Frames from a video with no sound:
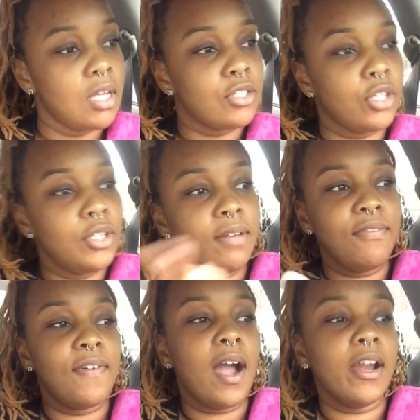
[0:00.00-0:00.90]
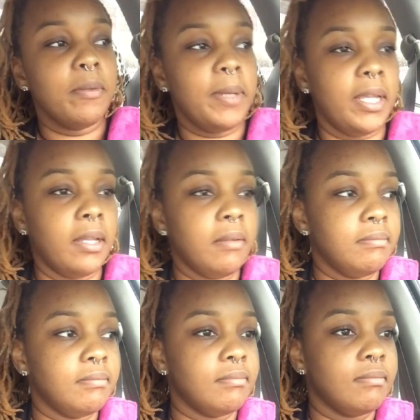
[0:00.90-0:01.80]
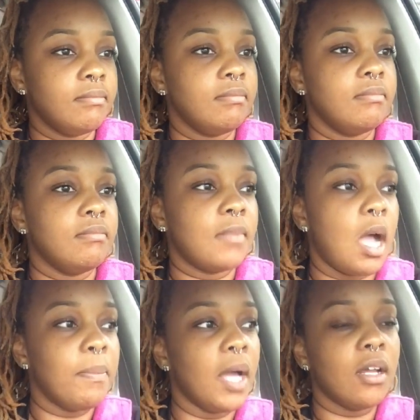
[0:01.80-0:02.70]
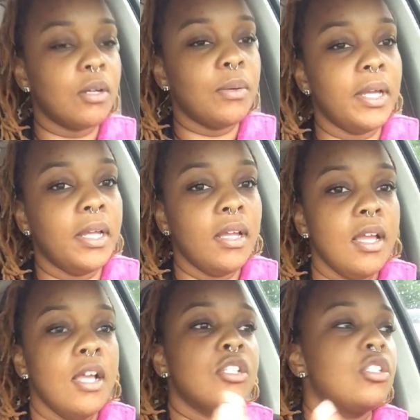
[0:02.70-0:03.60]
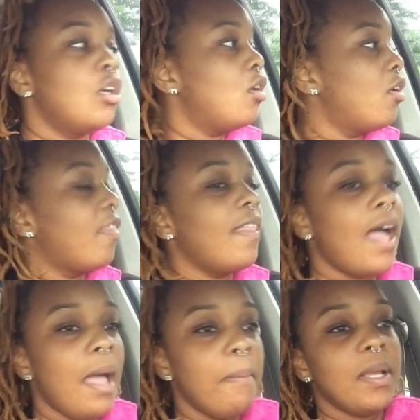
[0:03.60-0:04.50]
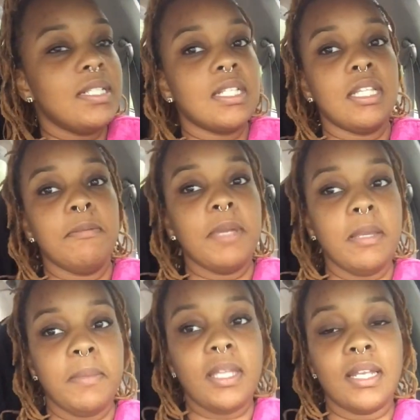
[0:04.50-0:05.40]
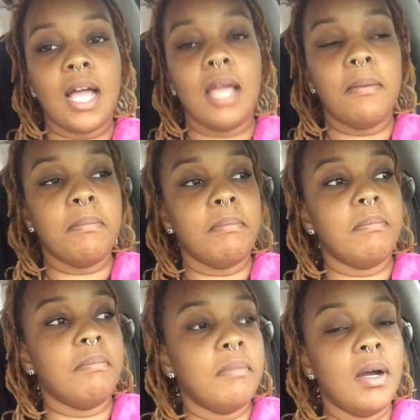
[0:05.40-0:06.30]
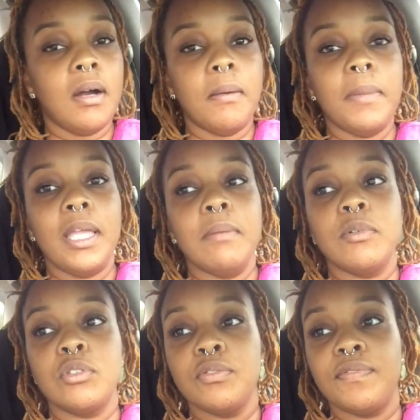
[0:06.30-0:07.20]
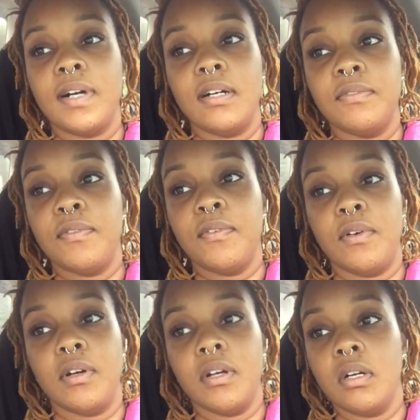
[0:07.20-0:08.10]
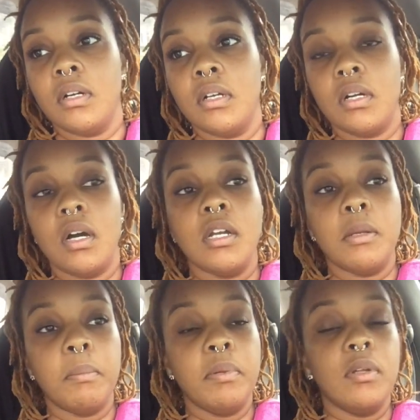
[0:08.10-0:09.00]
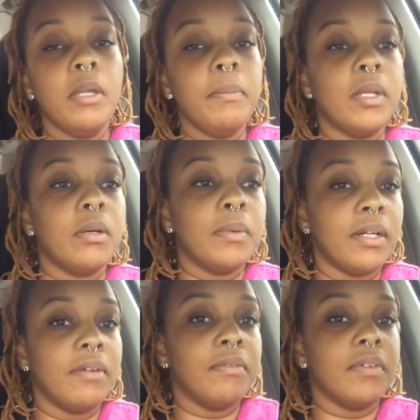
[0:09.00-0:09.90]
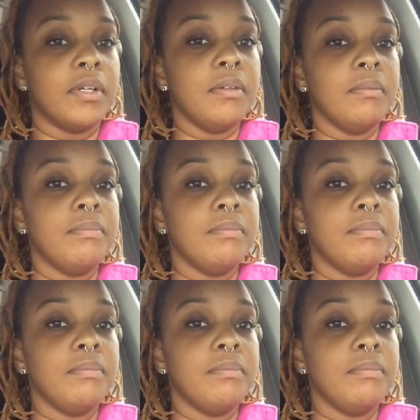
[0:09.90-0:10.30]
So you didn't fire me. I'm not going to quit. So that basically made me not able to file for unemployment or whatever.